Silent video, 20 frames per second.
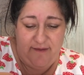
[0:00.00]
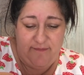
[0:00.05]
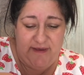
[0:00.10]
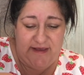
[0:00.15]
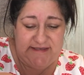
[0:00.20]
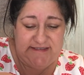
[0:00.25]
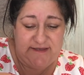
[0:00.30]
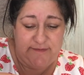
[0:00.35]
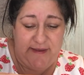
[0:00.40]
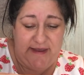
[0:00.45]

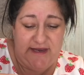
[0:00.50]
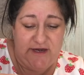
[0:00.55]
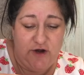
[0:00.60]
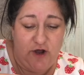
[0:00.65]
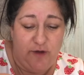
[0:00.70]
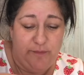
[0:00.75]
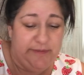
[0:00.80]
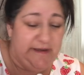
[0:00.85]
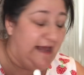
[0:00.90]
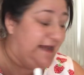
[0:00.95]
it's
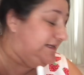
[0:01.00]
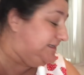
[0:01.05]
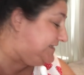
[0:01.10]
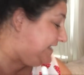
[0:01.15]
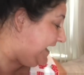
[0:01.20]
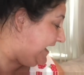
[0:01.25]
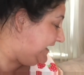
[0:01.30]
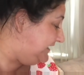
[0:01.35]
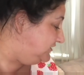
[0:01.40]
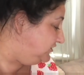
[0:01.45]
amino blend
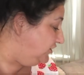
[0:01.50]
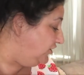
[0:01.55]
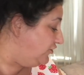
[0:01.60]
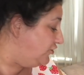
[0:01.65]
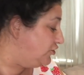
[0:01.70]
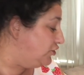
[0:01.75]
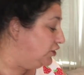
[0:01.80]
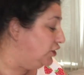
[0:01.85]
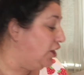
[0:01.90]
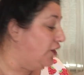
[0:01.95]

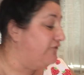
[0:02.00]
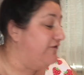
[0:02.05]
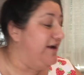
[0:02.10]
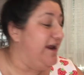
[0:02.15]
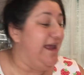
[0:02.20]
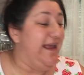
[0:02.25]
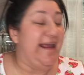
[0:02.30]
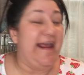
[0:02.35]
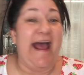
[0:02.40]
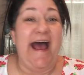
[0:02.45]

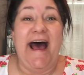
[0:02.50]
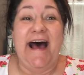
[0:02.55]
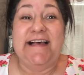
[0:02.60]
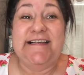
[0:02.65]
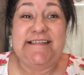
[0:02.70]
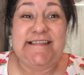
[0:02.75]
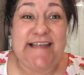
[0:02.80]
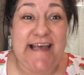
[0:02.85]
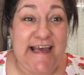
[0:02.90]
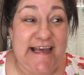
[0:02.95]
hydrochloric
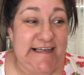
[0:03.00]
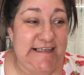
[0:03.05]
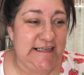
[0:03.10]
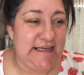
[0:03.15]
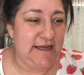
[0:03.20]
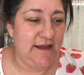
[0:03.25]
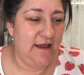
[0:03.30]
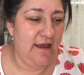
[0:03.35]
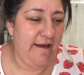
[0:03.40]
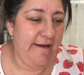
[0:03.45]
acid.